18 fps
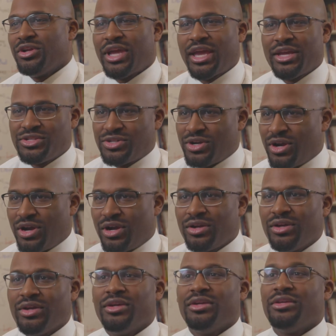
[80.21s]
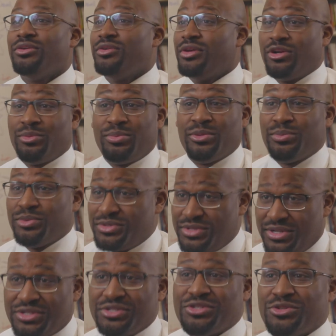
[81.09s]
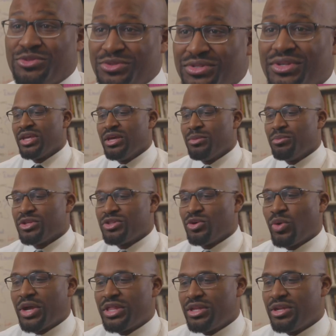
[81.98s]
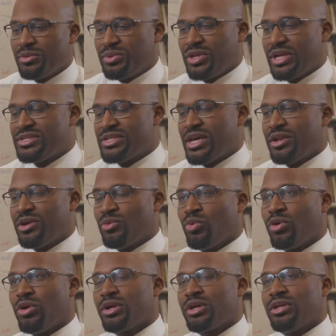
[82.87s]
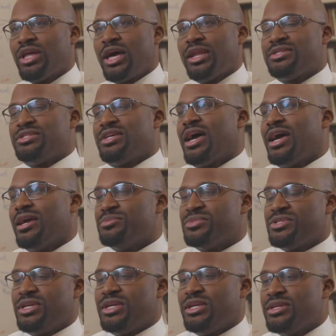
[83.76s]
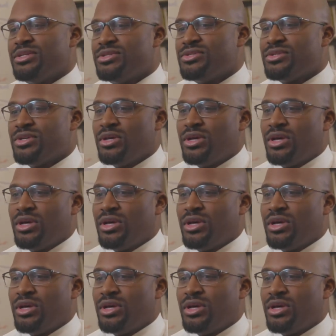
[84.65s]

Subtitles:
in HR, you hear people's issues. But the way that it plays out at work a lot of times is